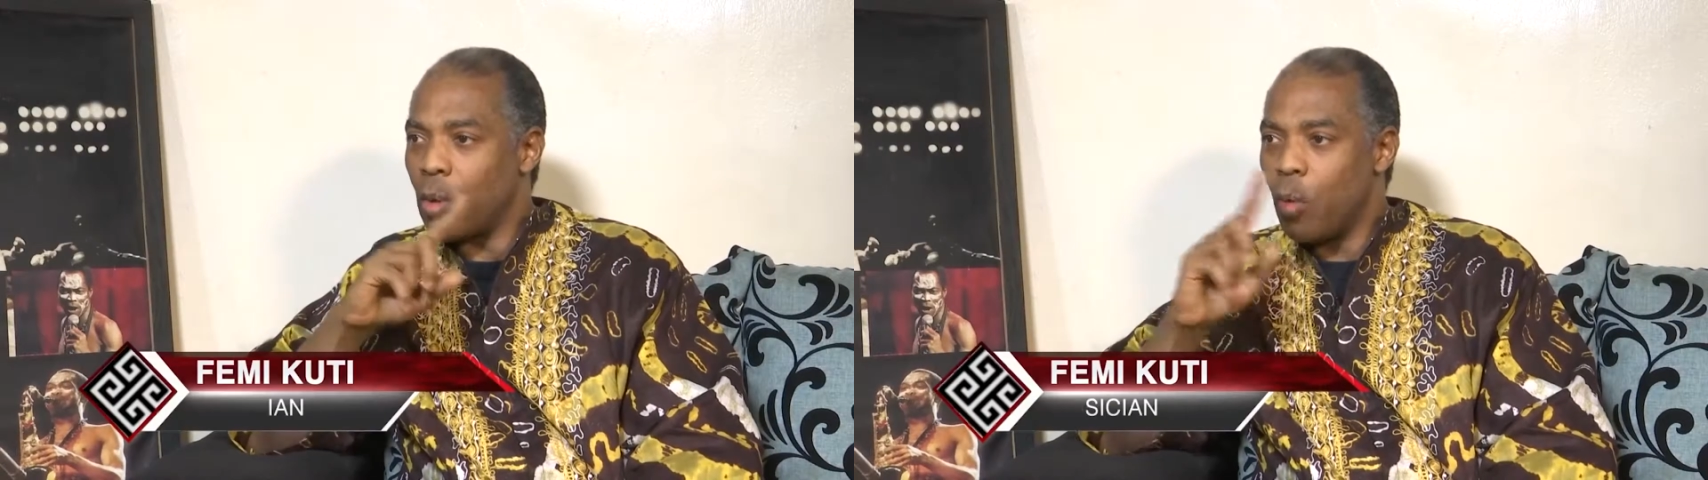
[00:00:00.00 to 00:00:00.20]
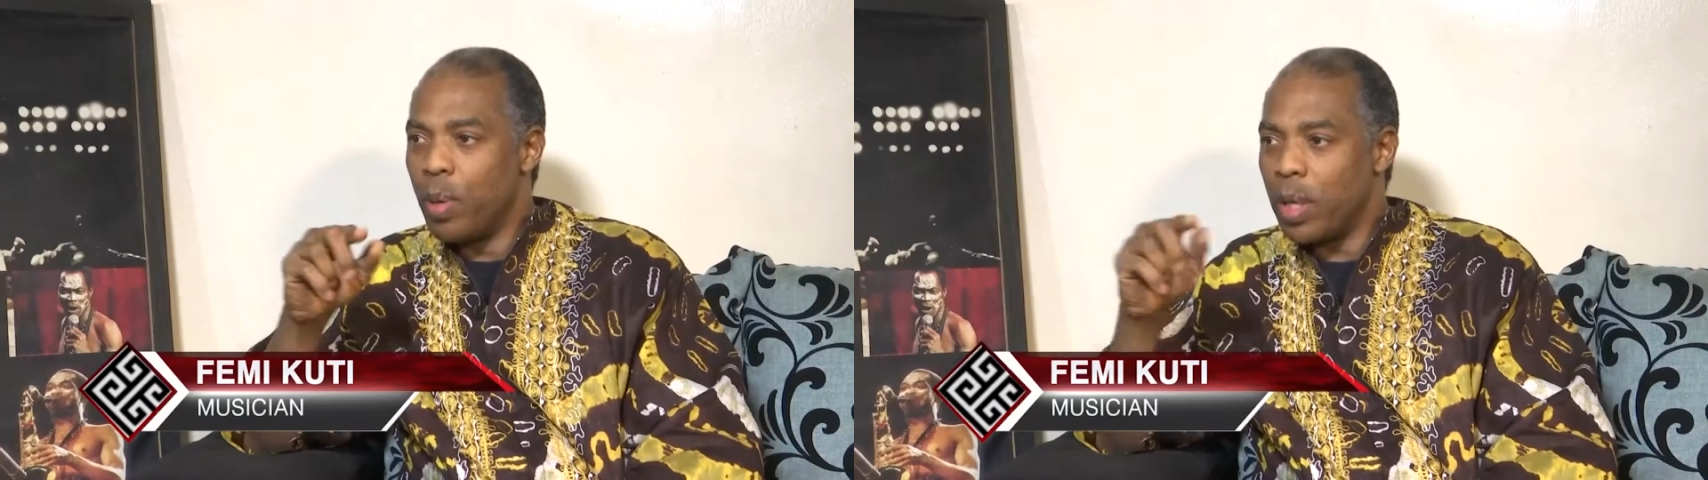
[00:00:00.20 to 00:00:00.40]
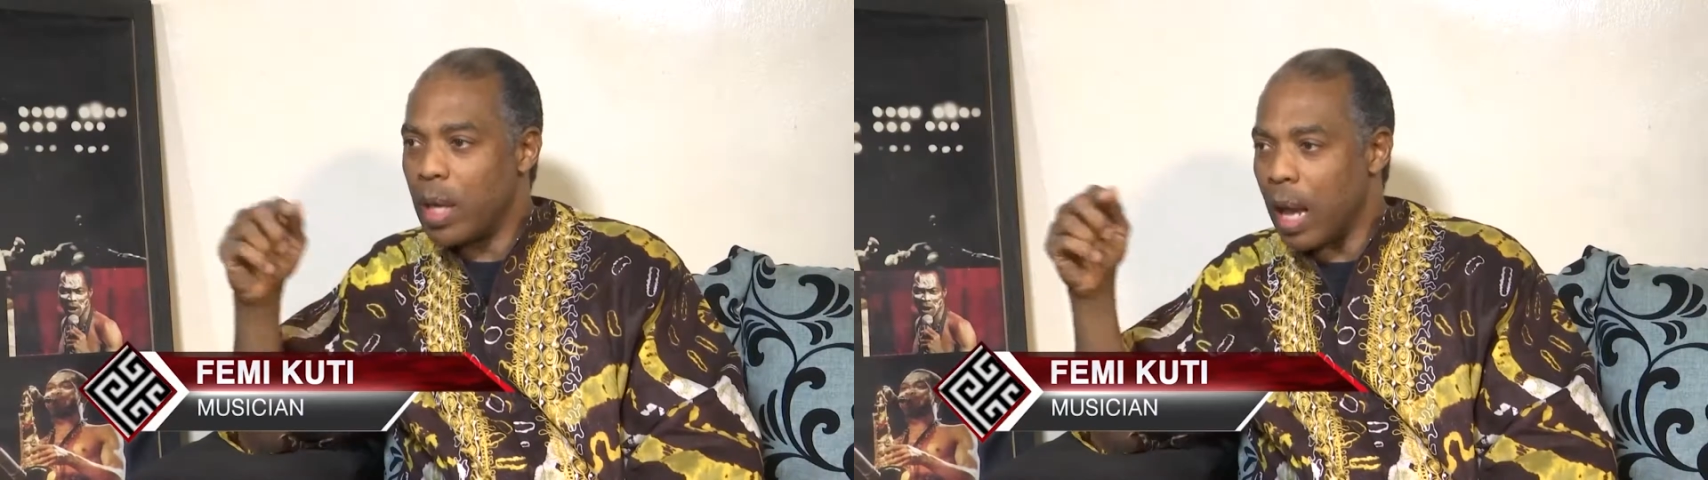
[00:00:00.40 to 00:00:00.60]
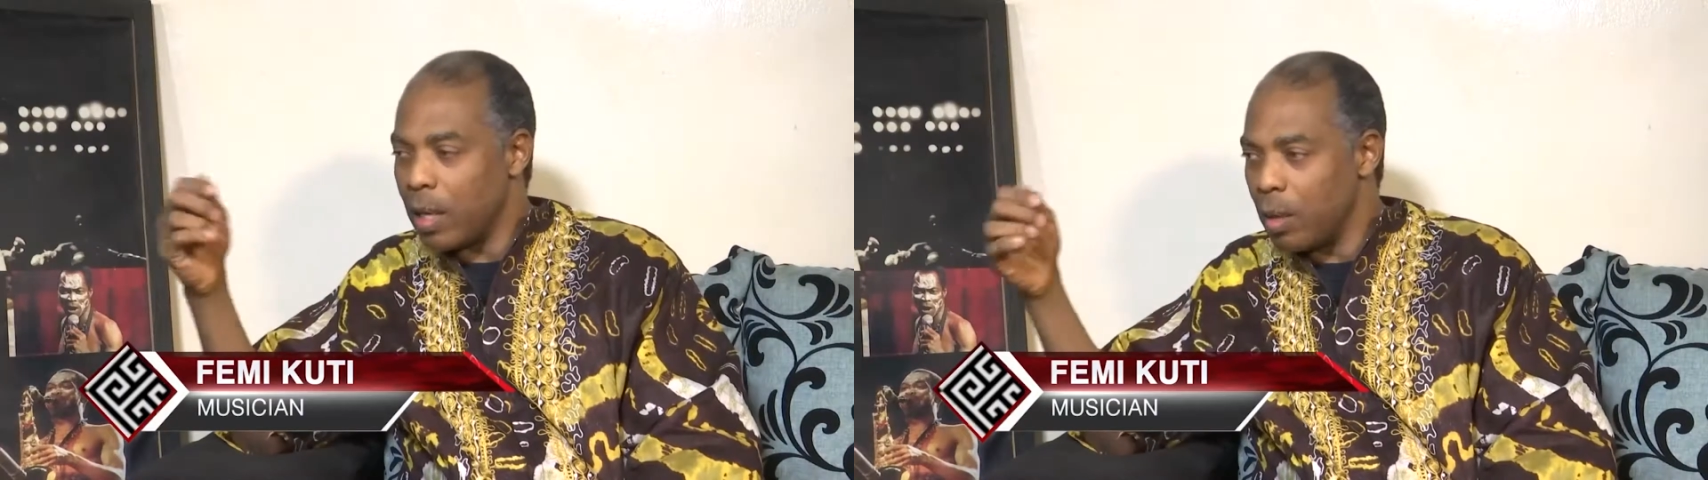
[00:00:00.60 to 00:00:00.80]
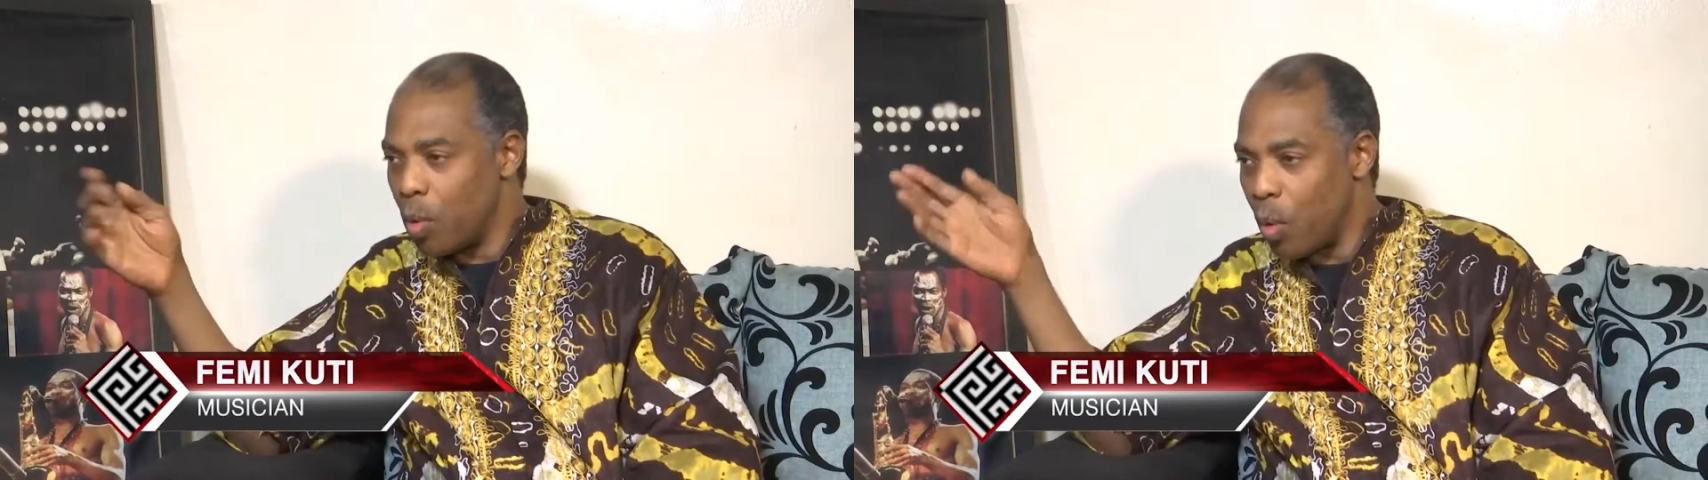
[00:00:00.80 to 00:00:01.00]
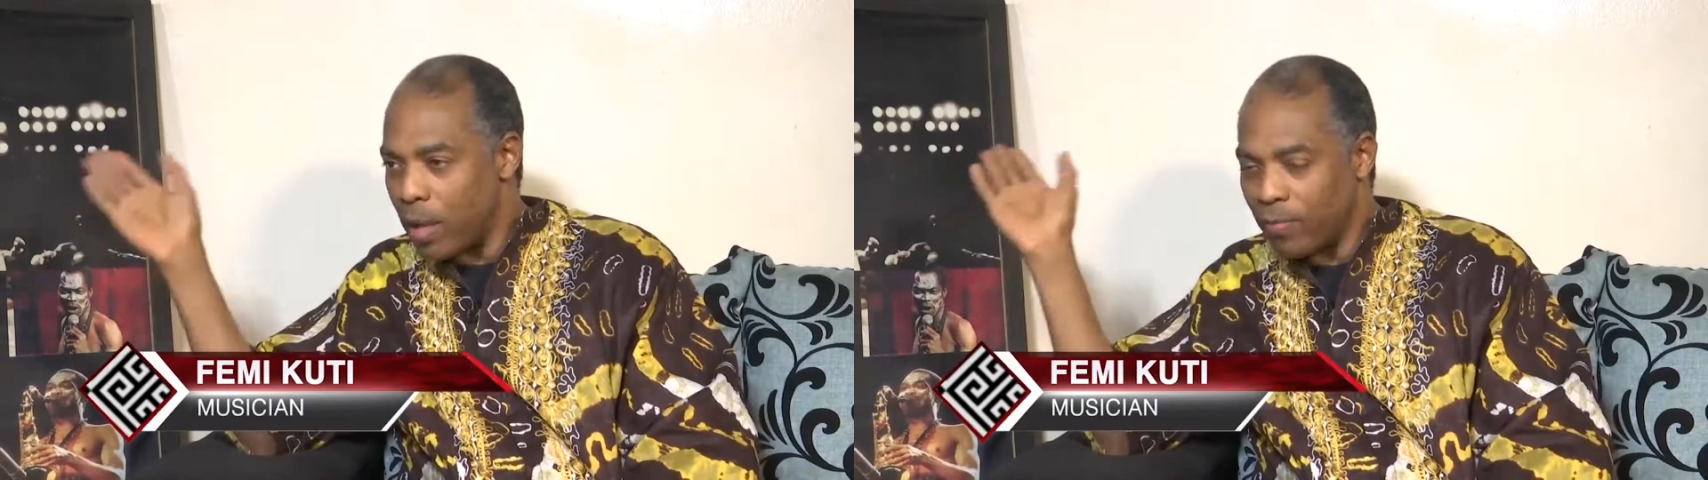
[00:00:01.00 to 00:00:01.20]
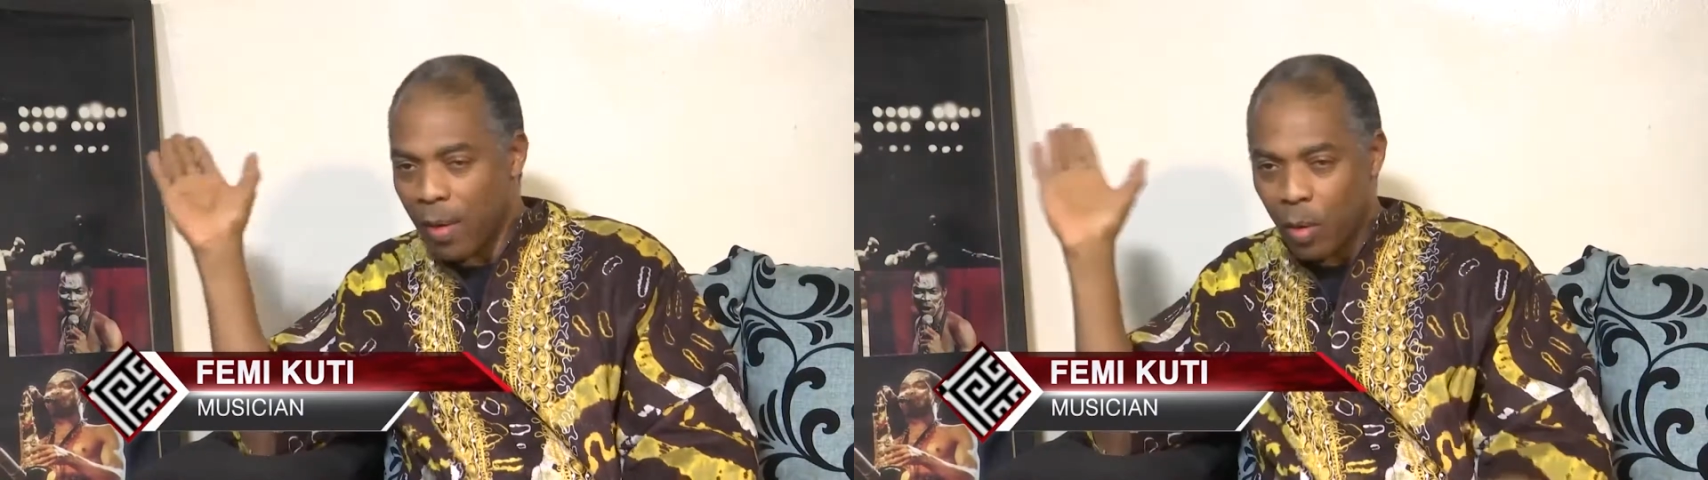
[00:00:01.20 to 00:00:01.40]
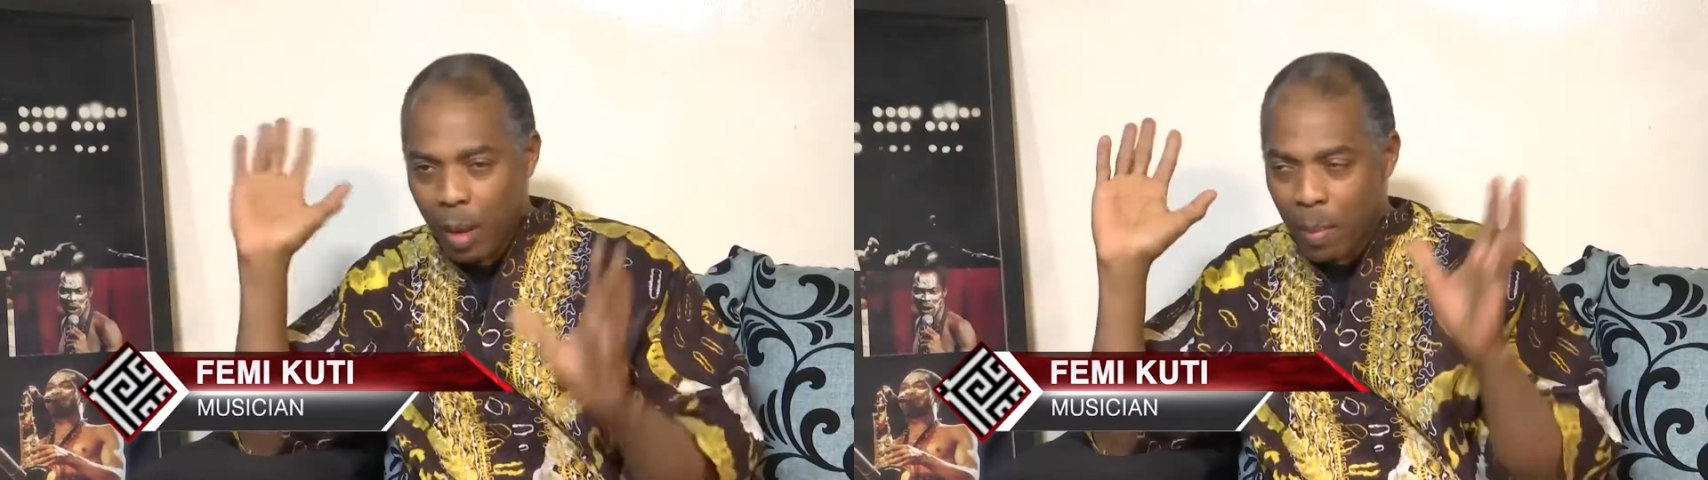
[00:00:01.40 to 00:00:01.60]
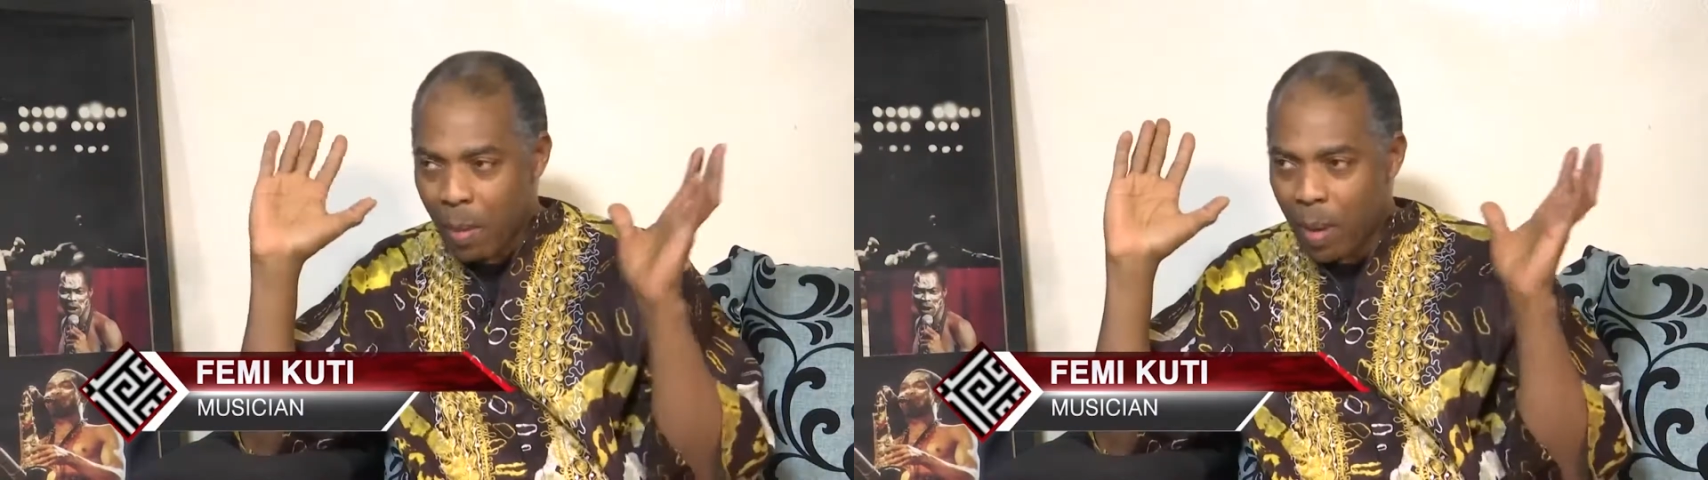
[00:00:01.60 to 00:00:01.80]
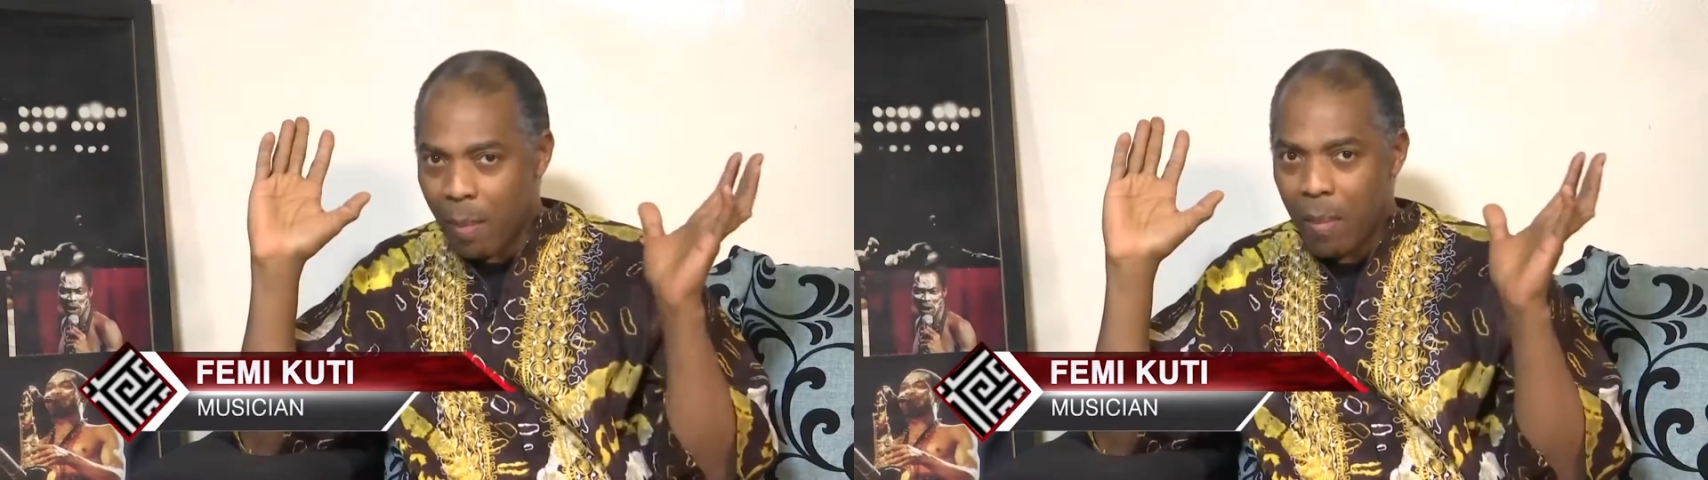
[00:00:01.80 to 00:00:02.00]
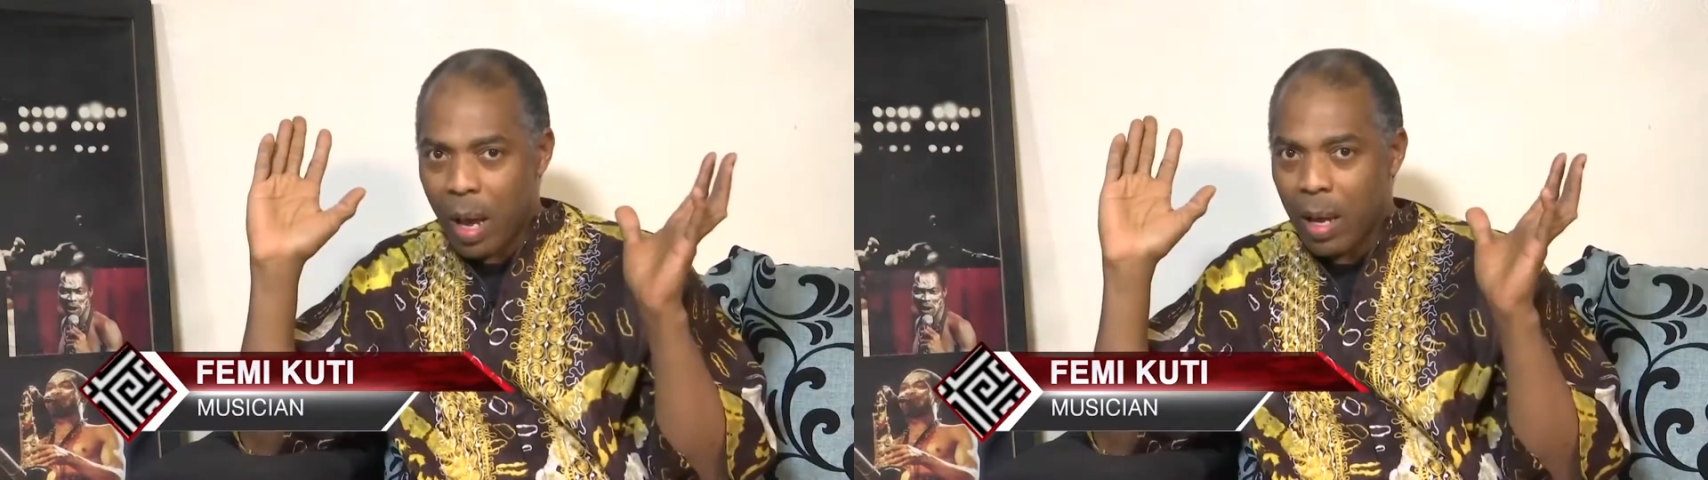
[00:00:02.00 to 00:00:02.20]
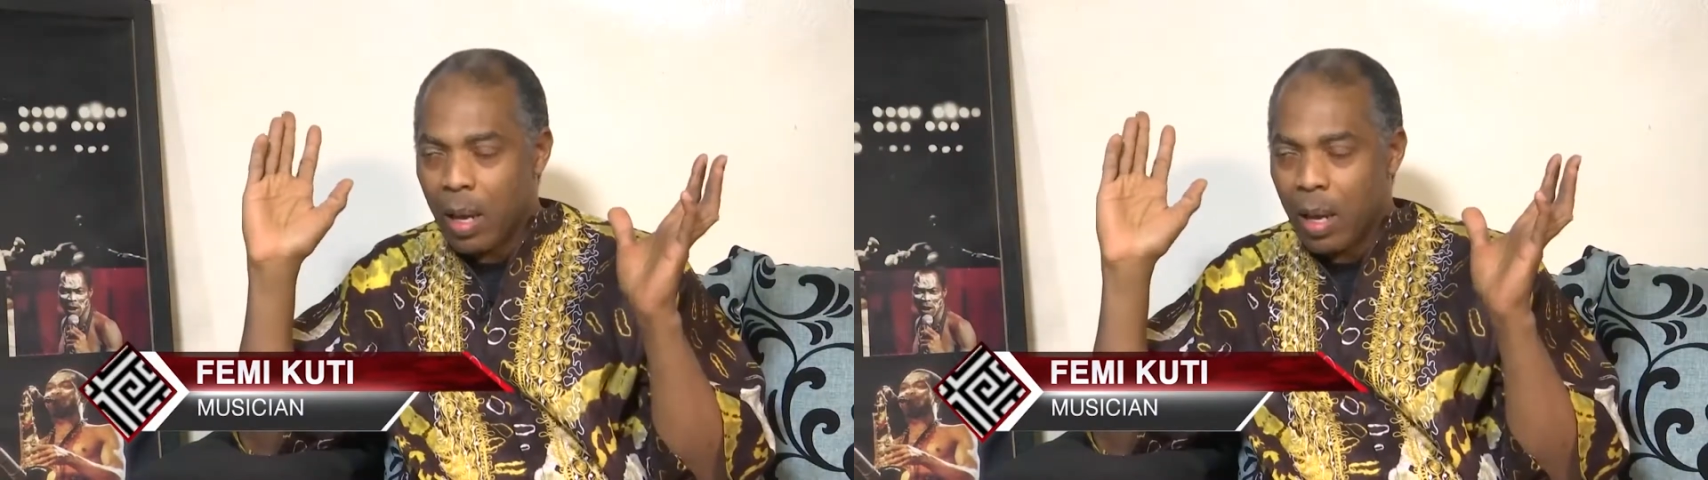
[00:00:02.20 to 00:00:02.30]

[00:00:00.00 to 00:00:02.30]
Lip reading: Obìnrin and Igbo has their own, blah, blah, blah,